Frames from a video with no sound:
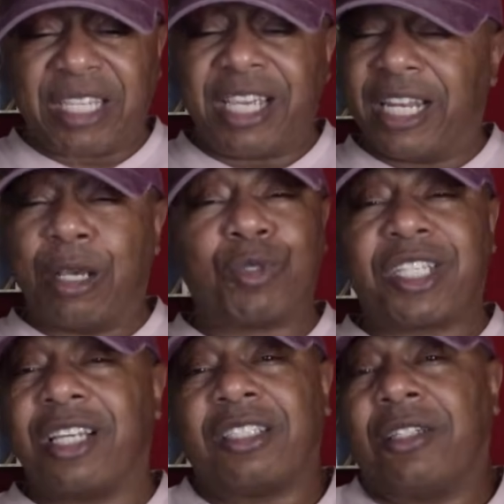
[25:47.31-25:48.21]
yeah, they was
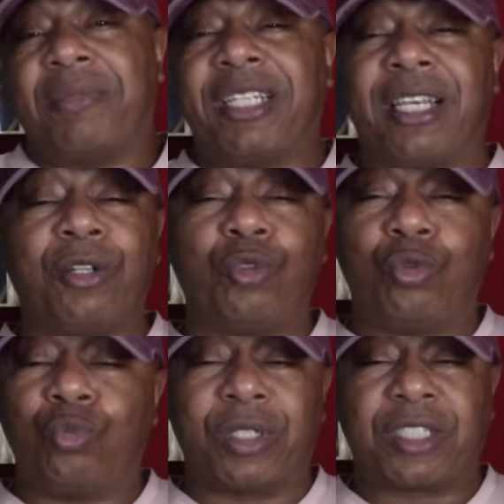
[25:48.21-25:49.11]
killing them. And then
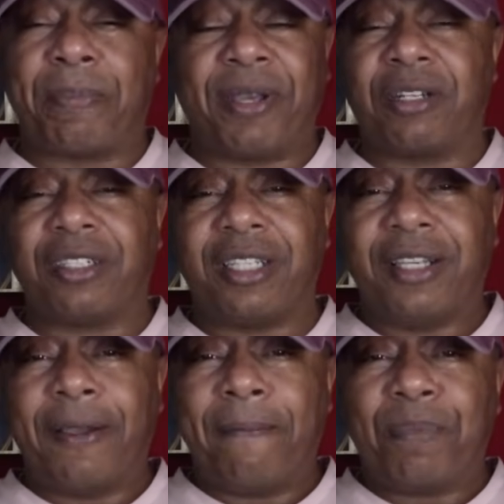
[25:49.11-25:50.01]
what's the penalty?
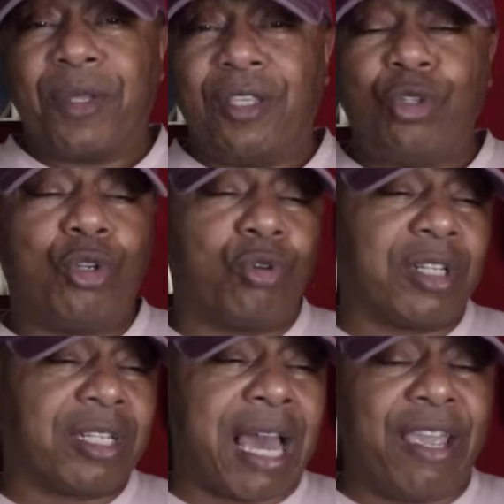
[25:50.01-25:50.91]
You
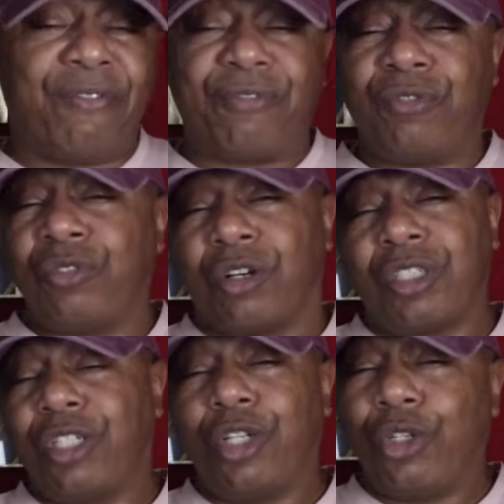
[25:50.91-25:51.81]
doing life
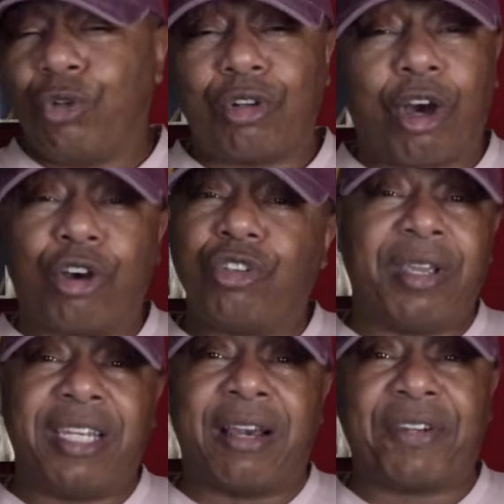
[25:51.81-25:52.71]
under the new law? You
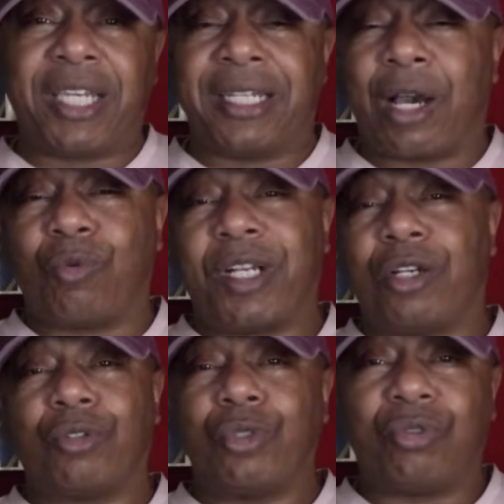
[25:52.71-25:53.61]
ain't never getting out. What they
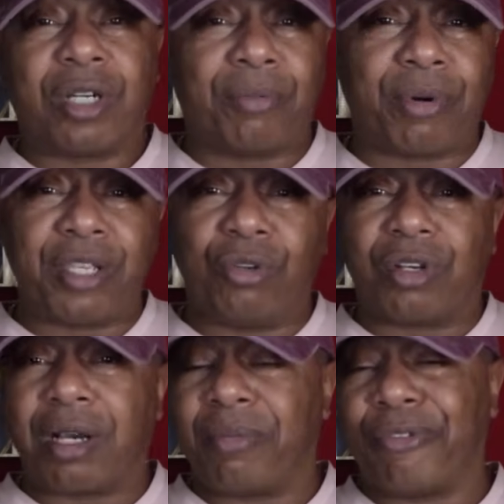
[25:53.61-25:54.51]
gonna do? Come bring you a
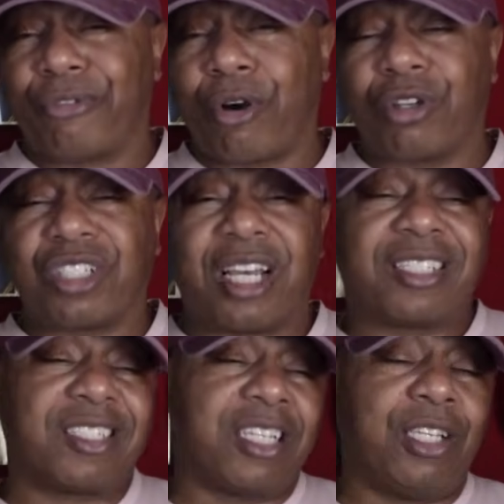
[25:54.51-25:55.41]
couple of fraud
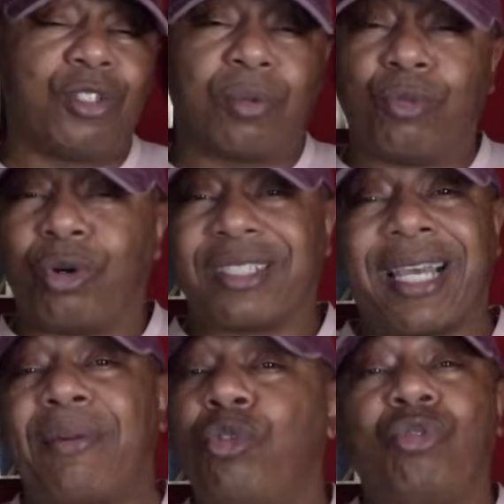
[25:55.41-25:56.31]
charges and give you some more
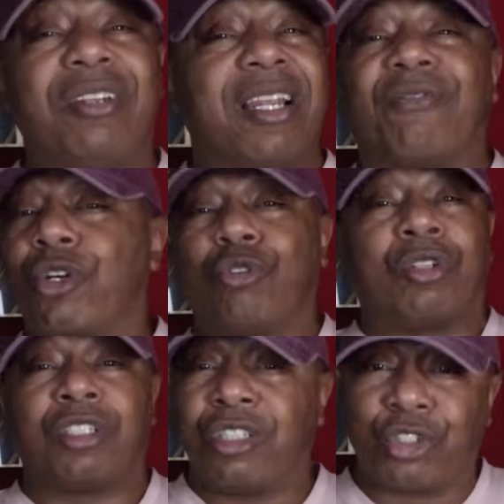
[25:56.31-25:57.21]
time? You never
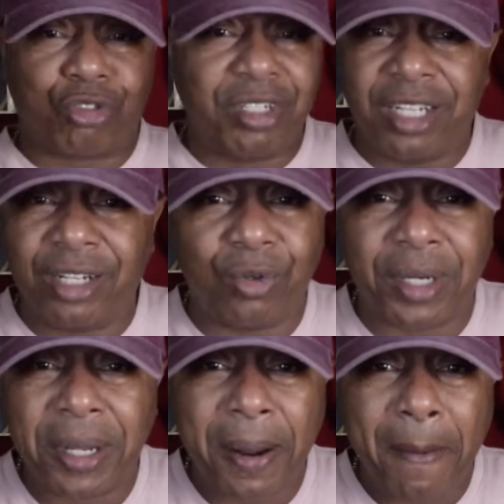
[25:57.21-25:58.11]
going to the street anyway.
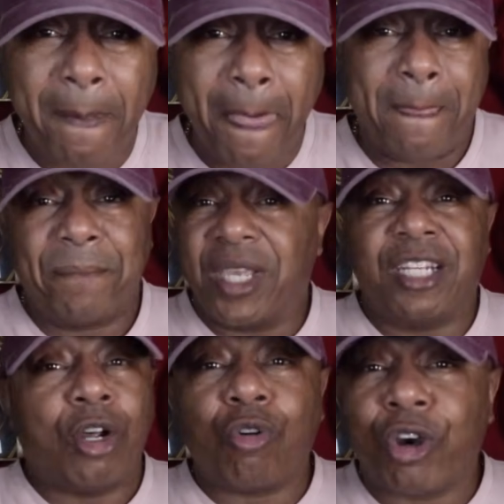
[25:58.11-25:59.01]

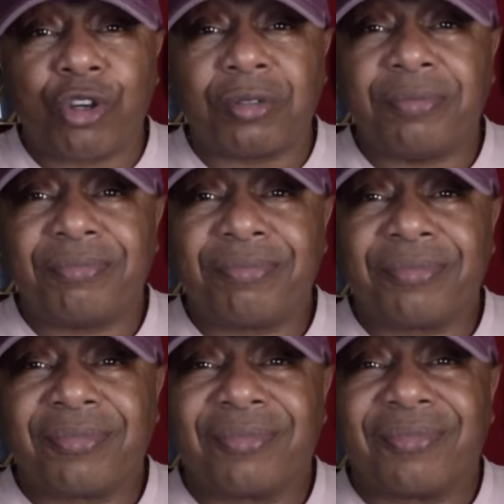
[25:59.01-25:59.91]
It don't hurt them.
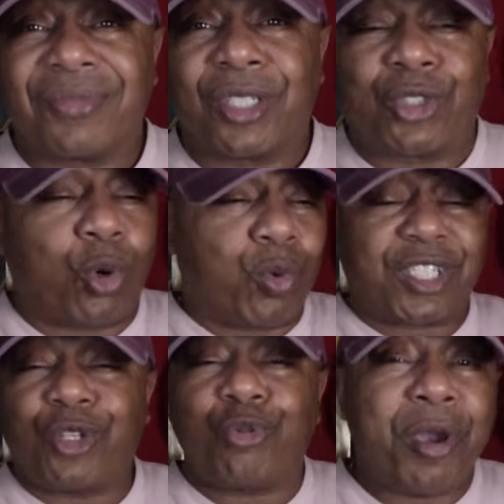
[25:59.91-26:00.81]
So
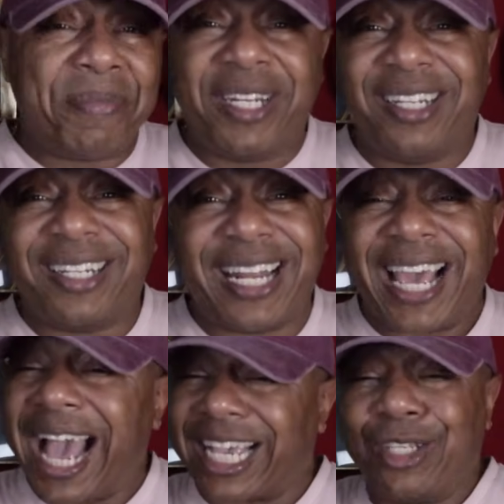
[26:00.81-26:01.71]
what's the remedy to that?
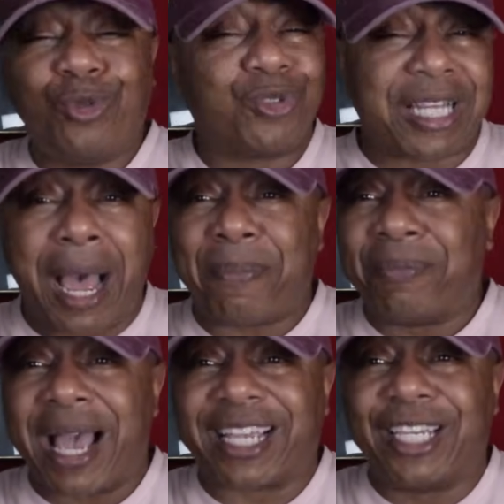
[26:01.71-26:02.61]
How can you stop them? How